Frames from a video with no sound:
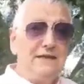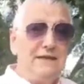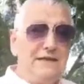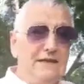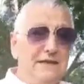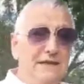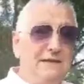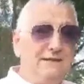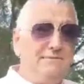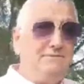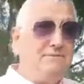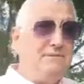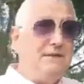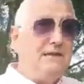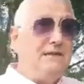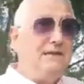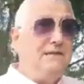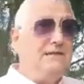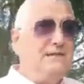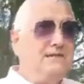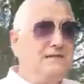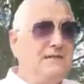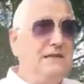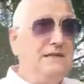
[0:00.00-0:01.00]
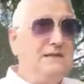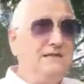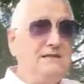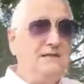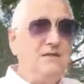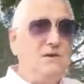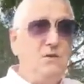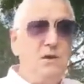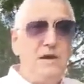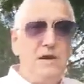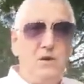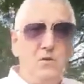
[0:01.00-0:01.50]

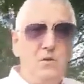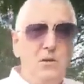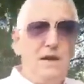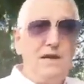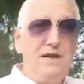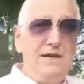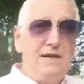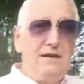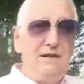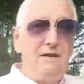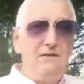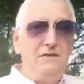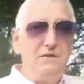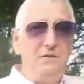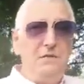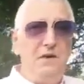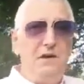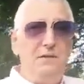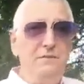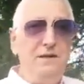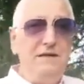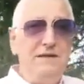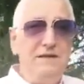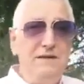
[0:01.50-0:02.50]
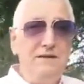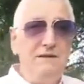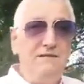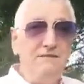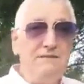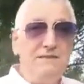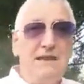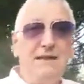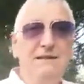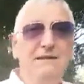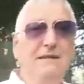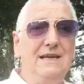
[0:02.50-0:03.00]
is quite quickly going to earn me
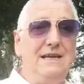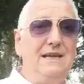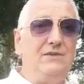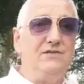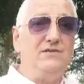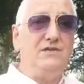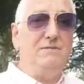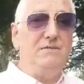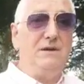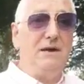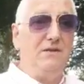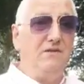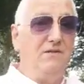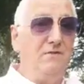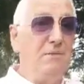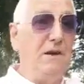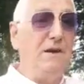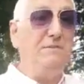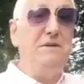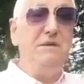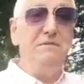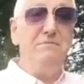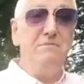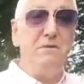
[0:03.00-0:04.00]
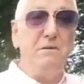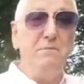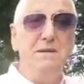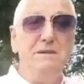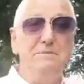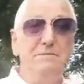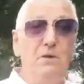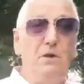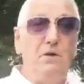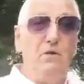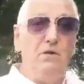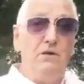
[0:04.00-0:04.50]
10,000 a month, maybe
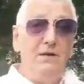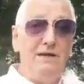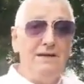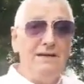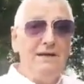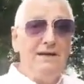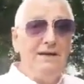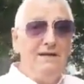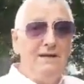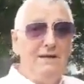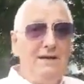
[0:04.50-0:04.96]
probably more.